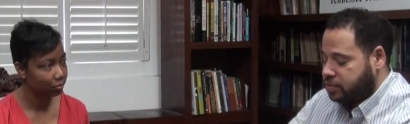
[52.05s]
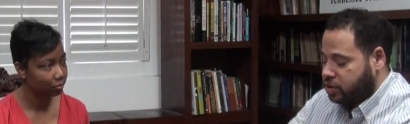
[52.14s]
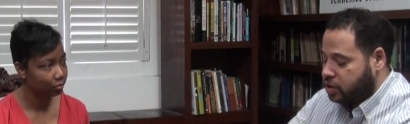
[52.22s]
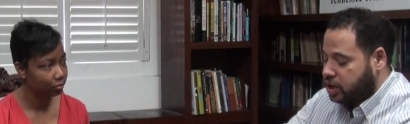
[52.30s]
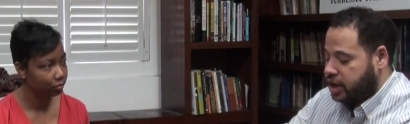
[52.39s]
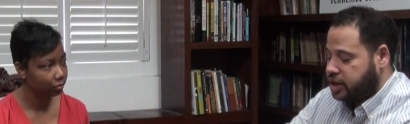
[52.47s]

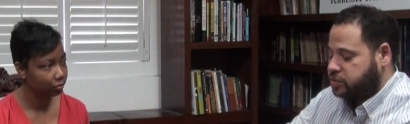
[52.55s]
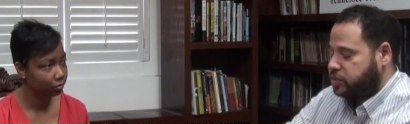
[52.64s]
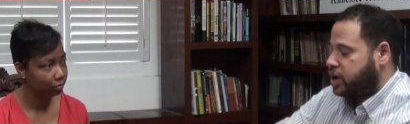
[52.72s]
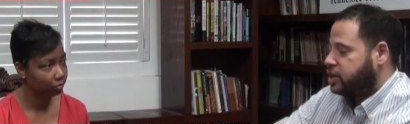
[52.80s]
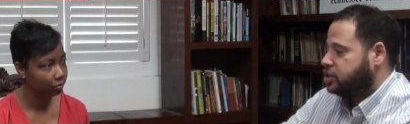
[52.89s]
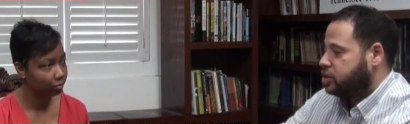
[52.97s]
Speaker 1: your latest
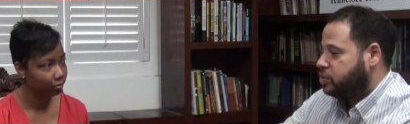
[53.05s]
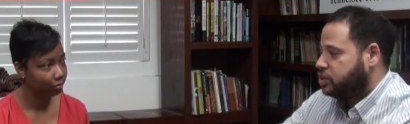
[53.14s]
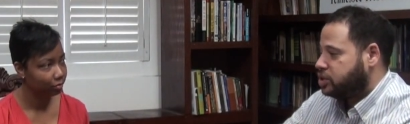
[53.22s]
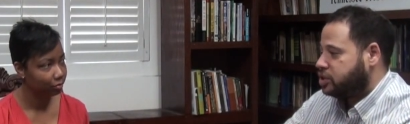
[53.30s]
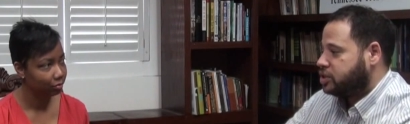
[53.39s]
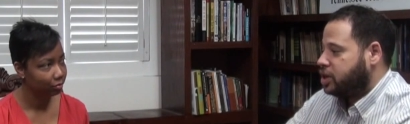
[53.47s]
project,
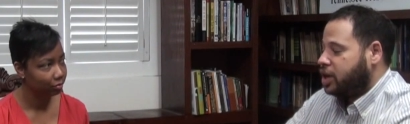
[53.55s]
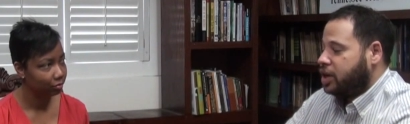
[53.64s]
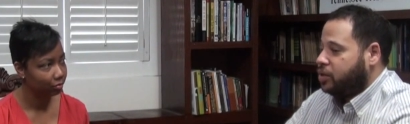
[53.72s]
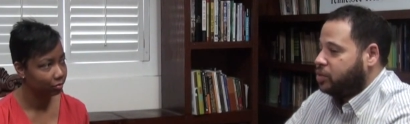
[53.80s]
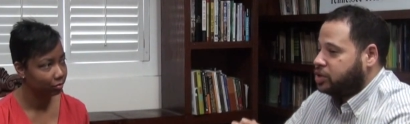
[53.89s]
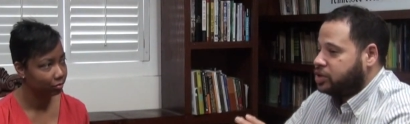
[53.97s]
which is
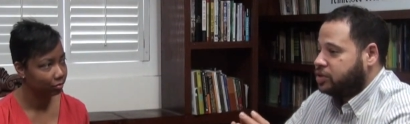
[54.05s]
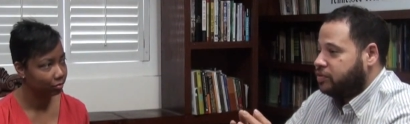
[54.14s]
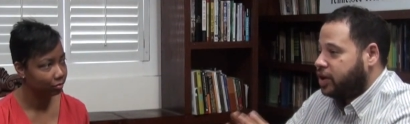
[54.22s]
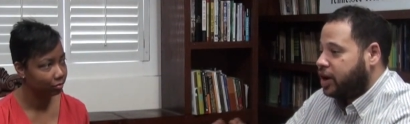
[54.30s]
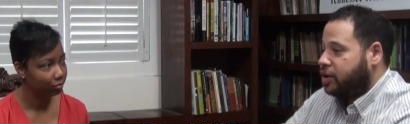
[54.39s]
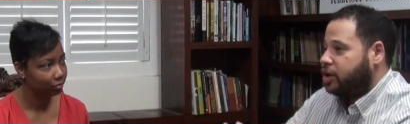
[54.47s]
which is a
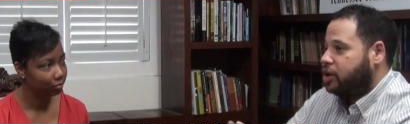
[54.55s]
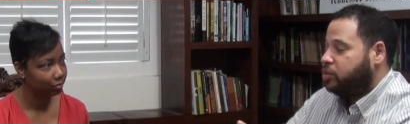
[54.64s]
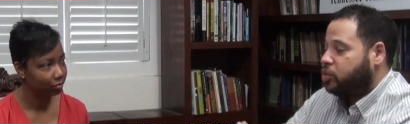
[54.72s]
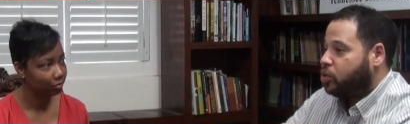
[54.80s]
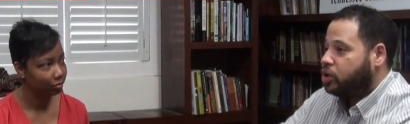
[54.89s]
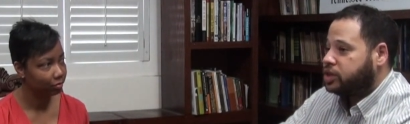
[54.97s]
very
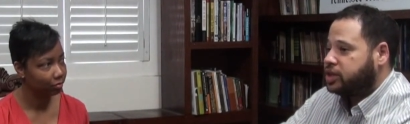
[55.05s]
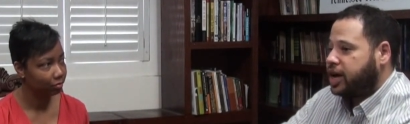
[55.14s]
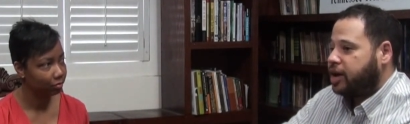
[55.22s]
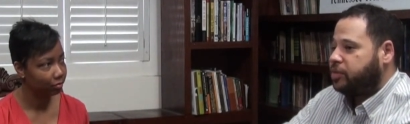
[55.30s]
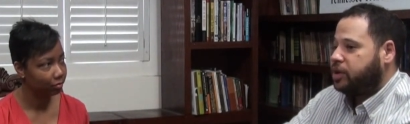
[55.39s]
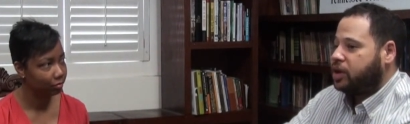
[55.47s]
important
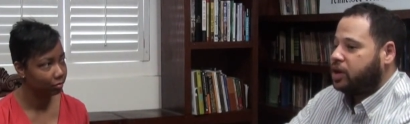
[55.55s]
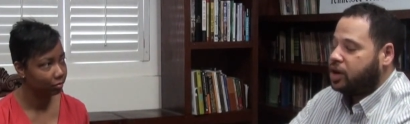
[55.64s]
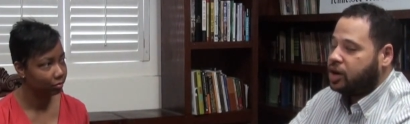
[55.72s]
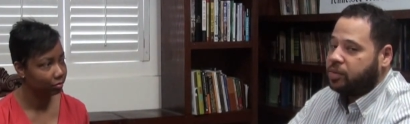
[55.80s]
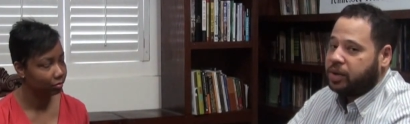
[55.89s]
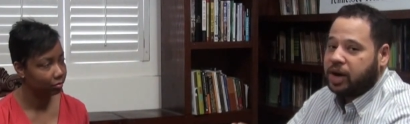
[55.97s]
topic.
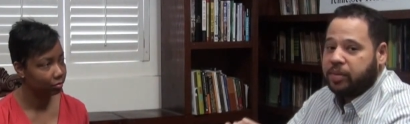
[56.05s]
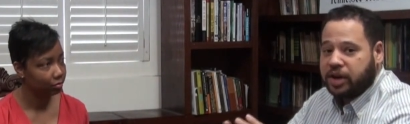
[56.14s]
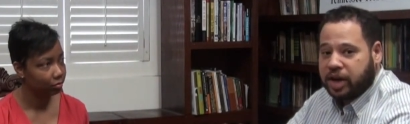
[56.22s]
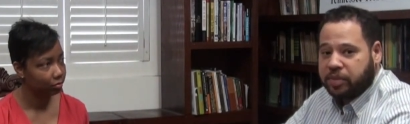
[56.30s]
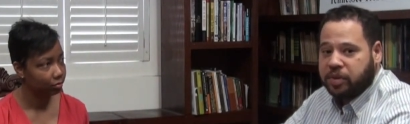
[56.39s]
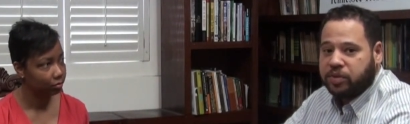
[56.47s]
Um, and I'm
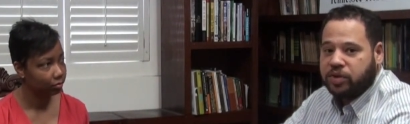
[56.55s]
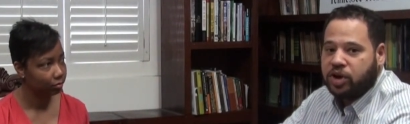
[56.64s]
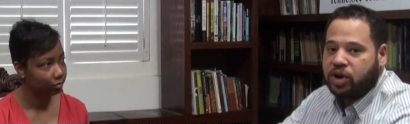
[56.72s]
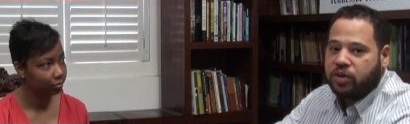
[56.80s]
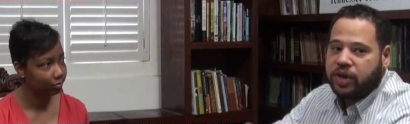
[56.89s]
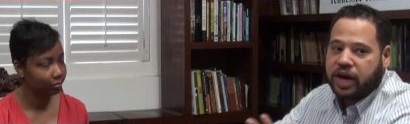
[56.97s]
gonna let people
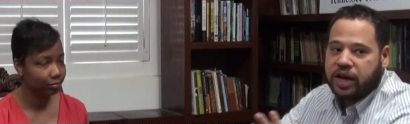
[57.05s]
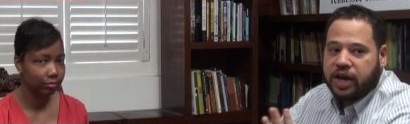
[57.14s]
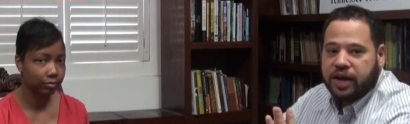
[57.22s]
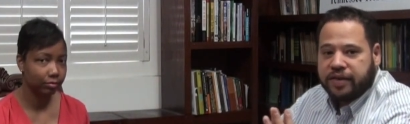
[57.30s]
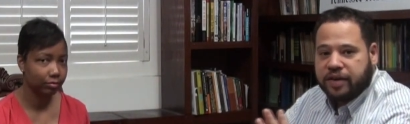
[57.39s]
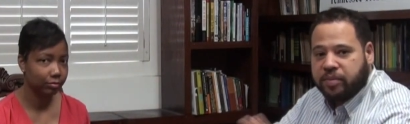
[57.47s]
know that
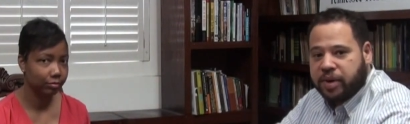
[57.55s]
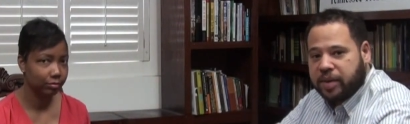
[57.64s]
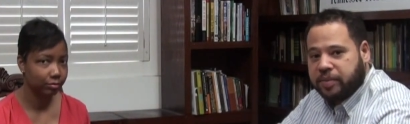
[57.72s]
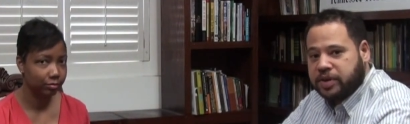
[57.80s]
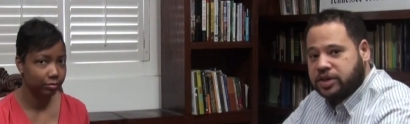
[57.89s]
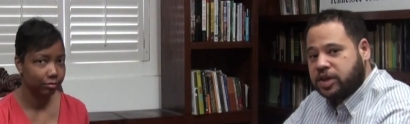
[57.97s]
there
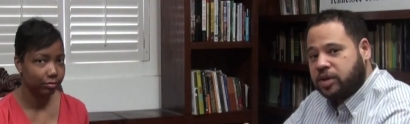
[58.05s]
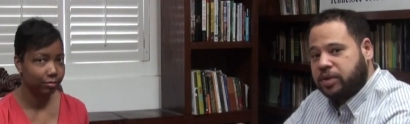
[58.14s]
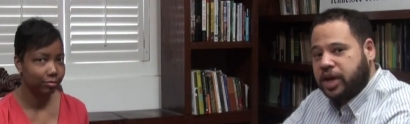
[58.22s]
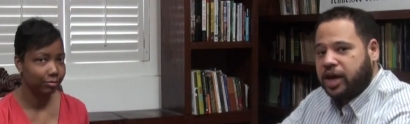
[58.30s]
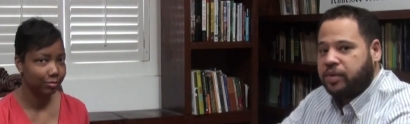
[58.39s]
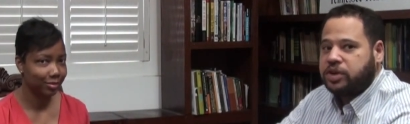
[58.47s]
might be
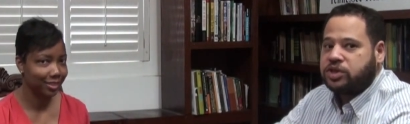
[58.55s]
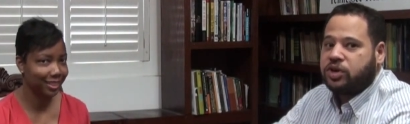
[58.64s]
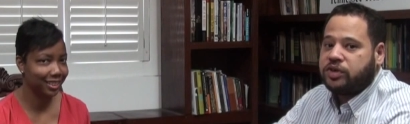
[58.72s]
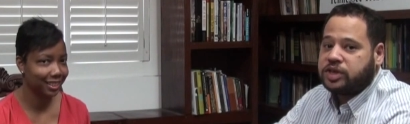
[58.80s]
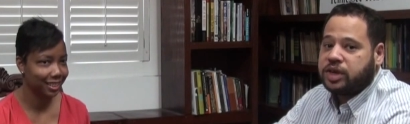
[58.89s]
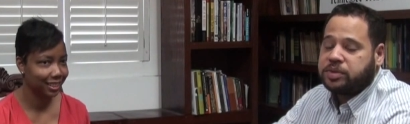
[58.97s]
some language
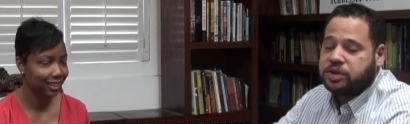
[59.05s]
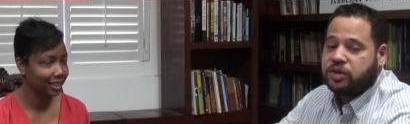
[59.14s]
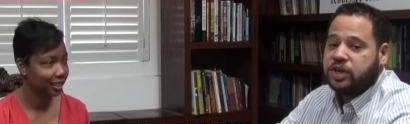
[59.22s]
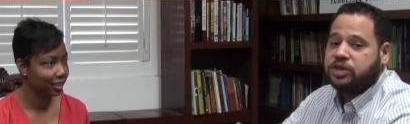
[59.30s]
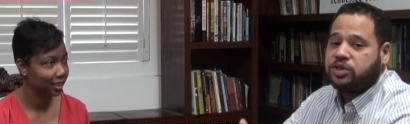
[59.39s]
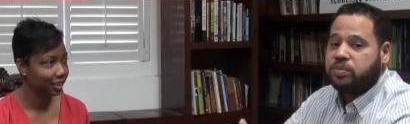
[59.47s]
on this
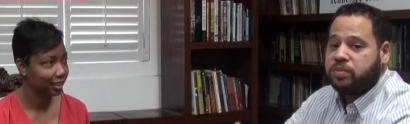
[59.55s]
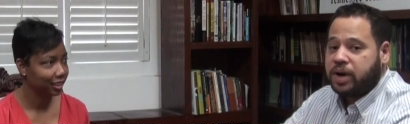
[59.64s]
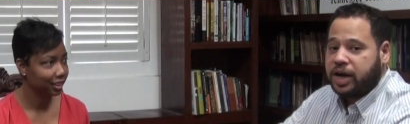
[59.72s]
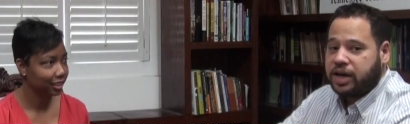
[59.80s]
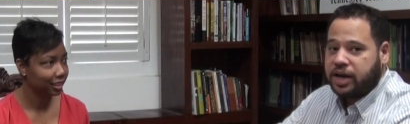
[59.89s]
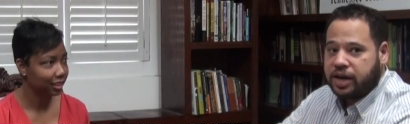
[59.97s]
episode that you
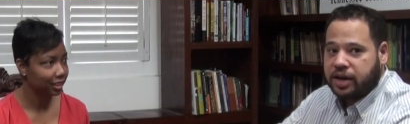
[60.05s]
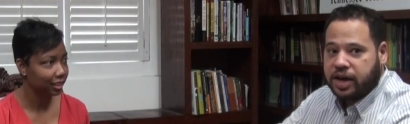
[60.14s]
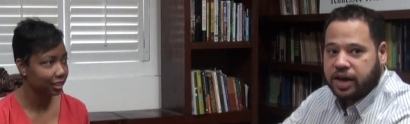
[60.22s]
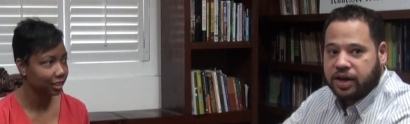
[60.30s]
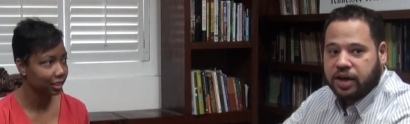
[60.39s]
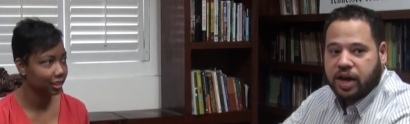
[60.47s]
might not
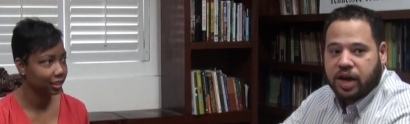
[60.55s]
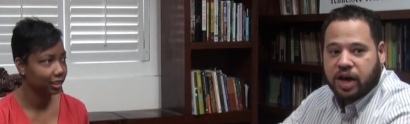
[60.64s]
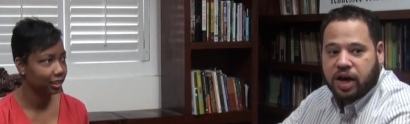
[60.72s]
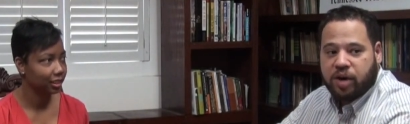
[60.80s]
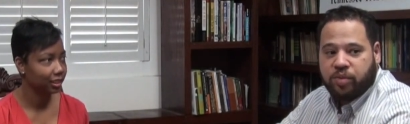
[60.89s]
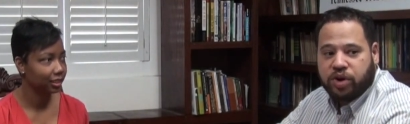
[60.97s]
like.
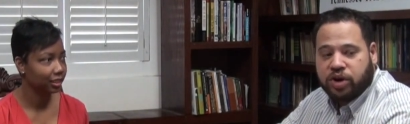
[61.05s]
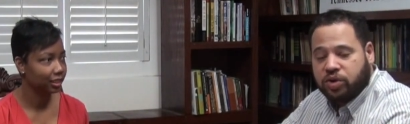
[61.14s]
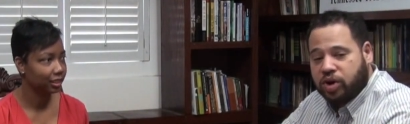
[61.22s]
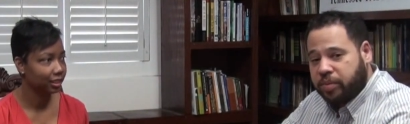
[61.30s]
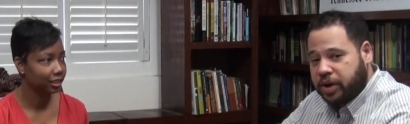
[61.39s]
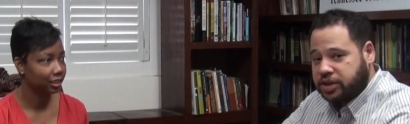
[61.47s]
Um, we're gonna
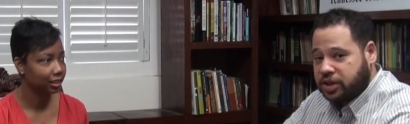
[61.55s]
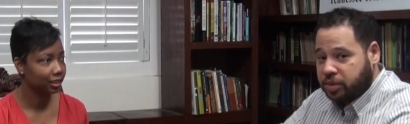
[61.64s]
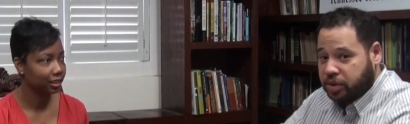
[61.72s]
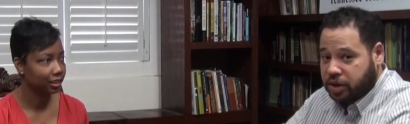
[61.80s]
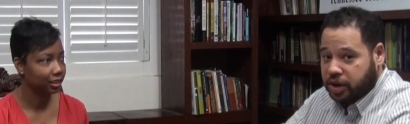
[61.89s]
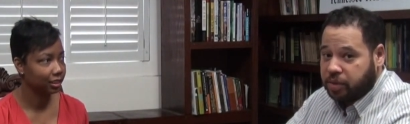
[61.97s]
do our best to
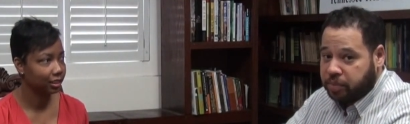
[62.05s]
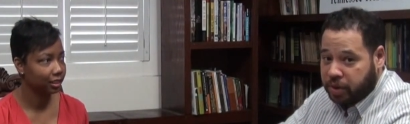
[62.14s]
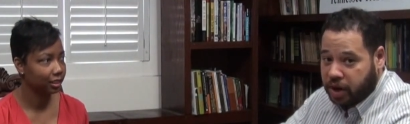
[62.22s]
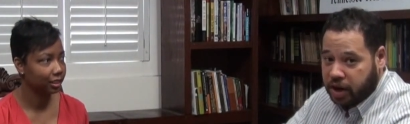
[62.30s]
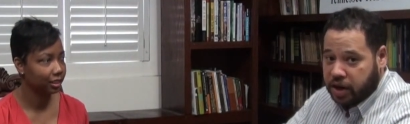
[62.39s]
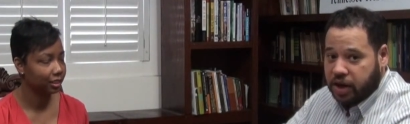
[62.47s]
keep it clean,
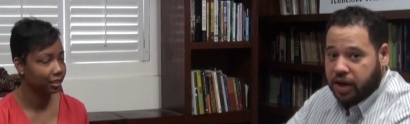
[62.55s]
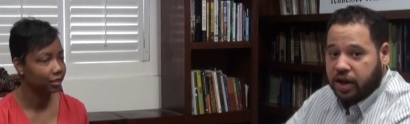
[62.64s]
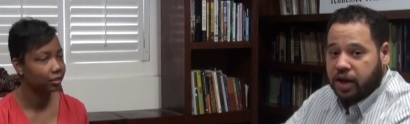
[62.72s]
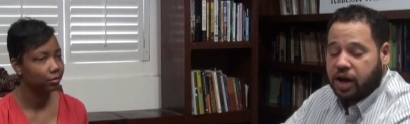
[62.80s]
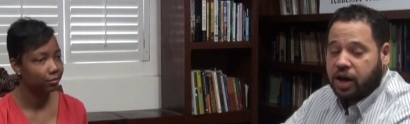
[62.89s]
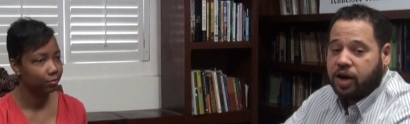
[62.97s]
but
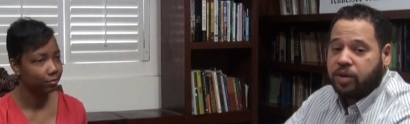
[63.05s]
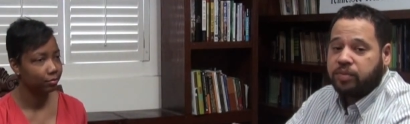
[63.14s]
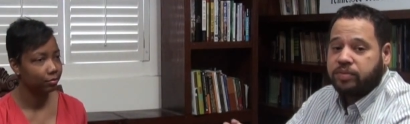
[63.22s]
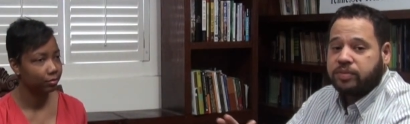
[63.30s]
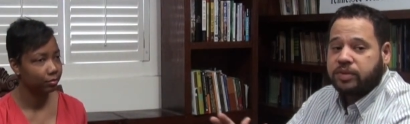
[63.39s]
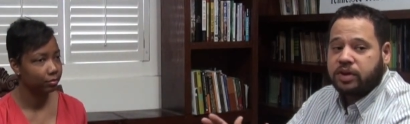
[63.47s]

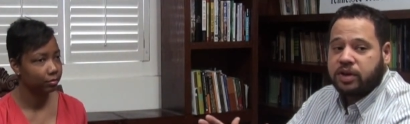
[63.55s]
um,